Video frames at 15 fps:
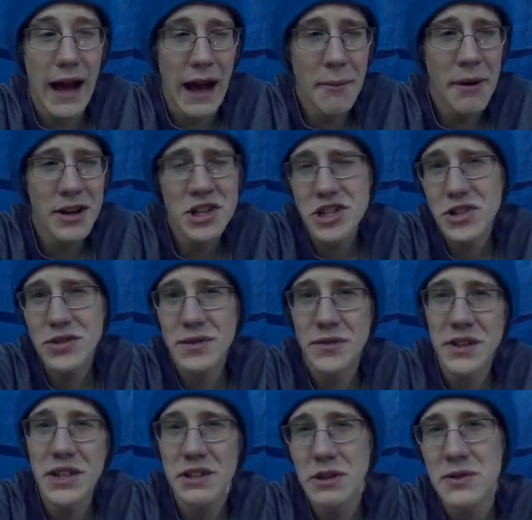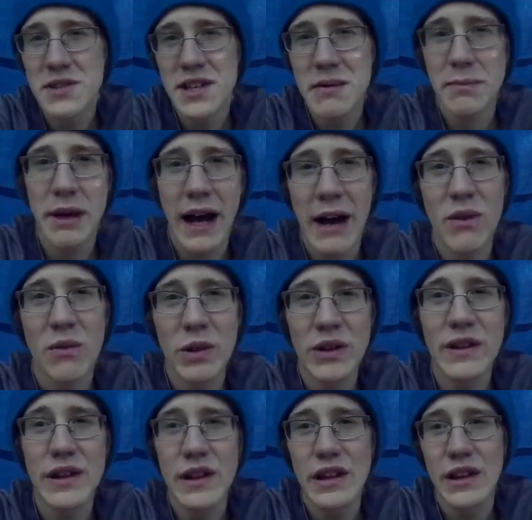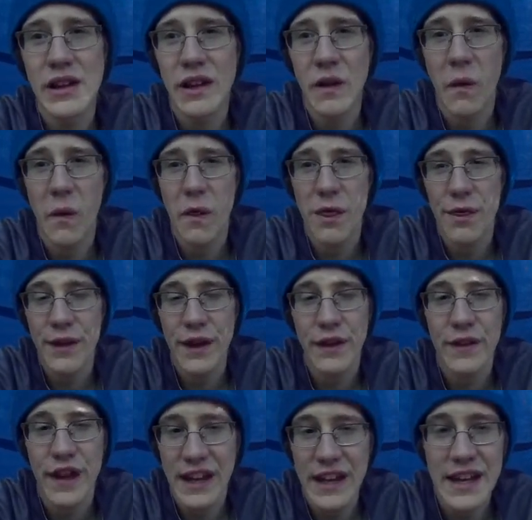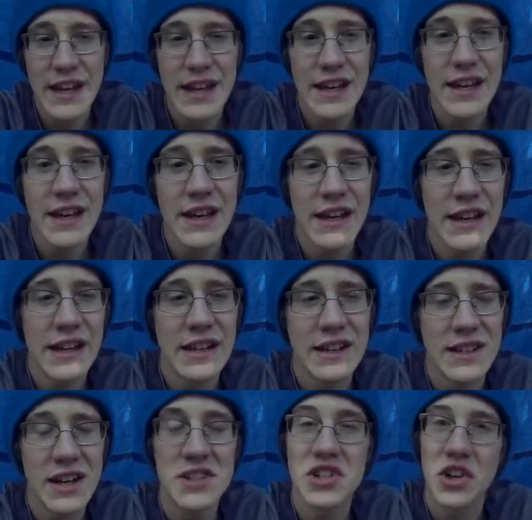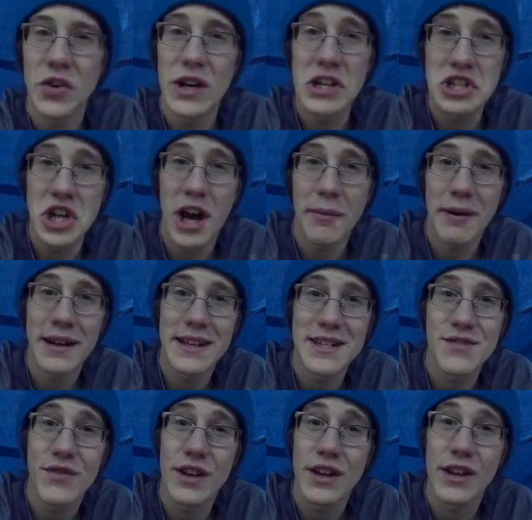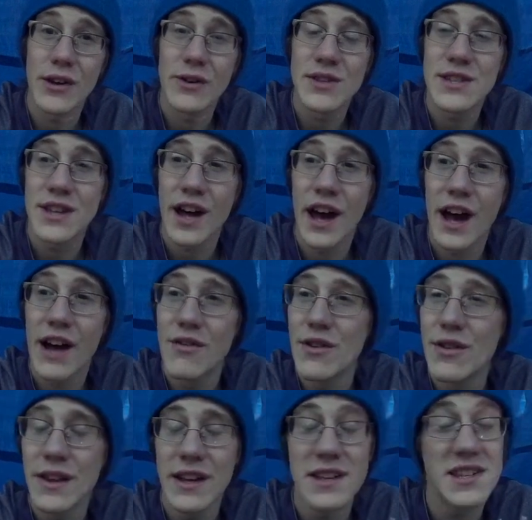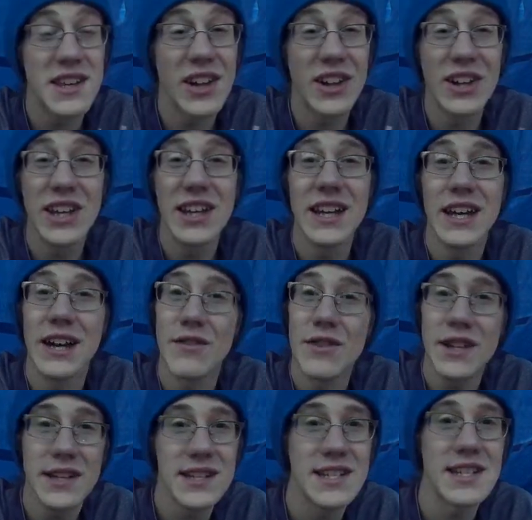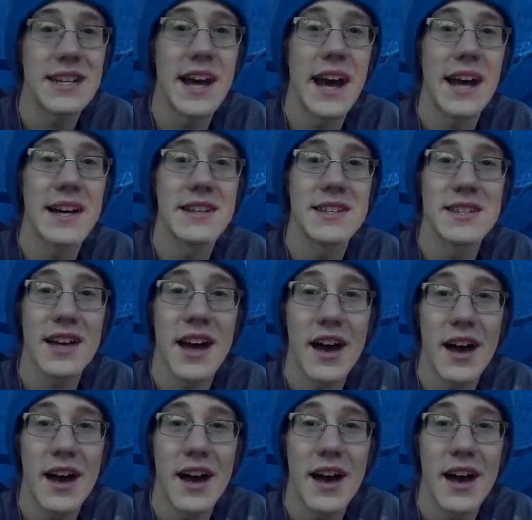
I'm not sure if he knows it, but I really think that he does a great job on his videos. Everything is clean, everything is nice.